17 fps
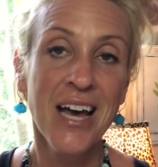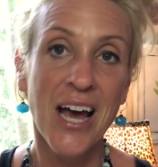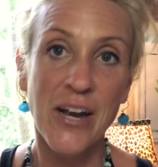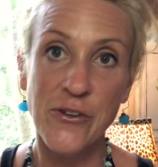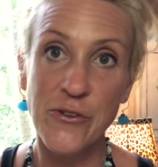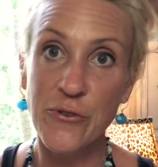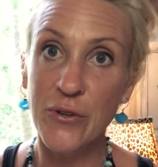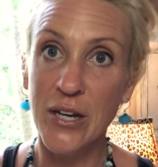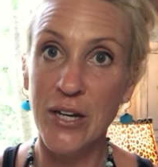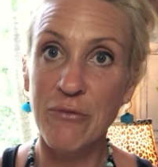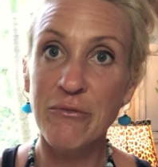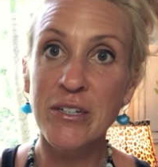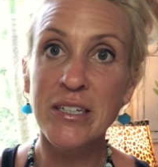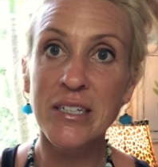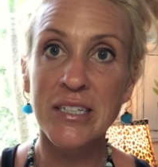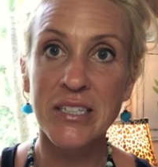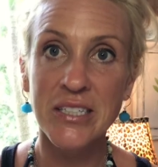and you can
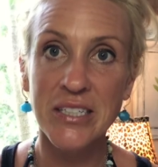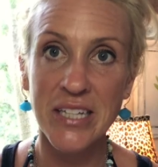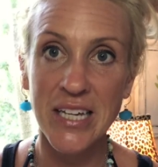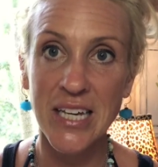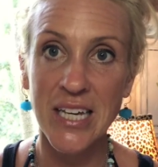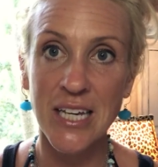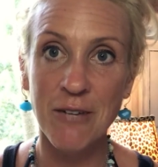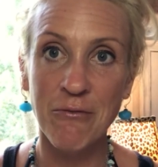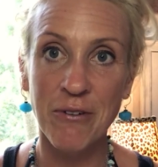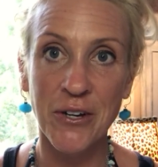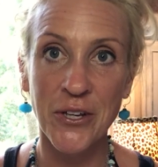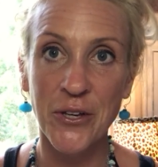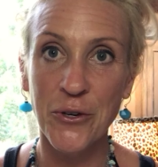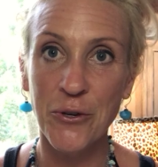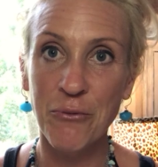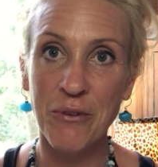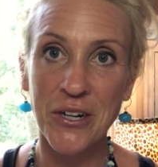really see where
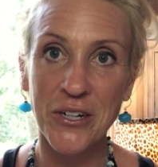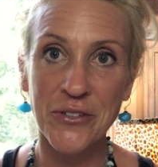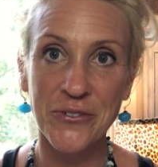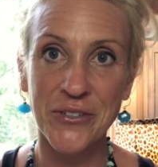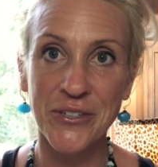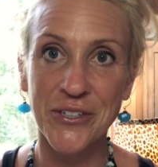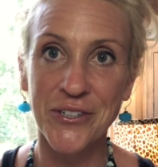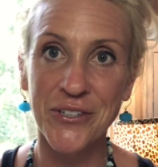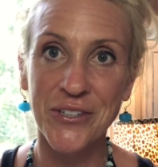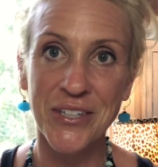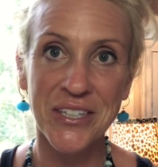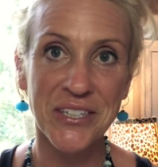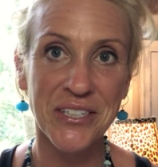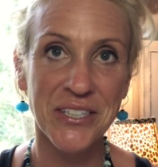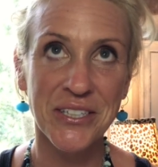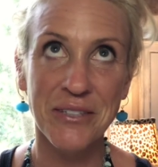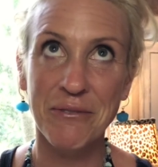you went through
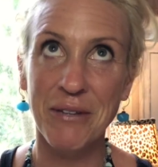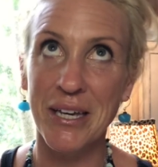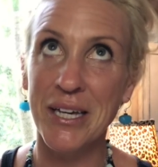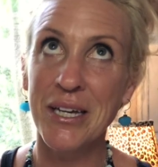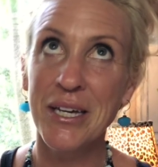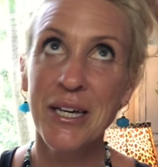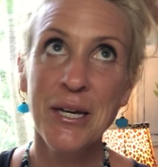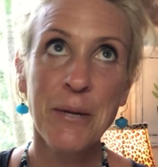this like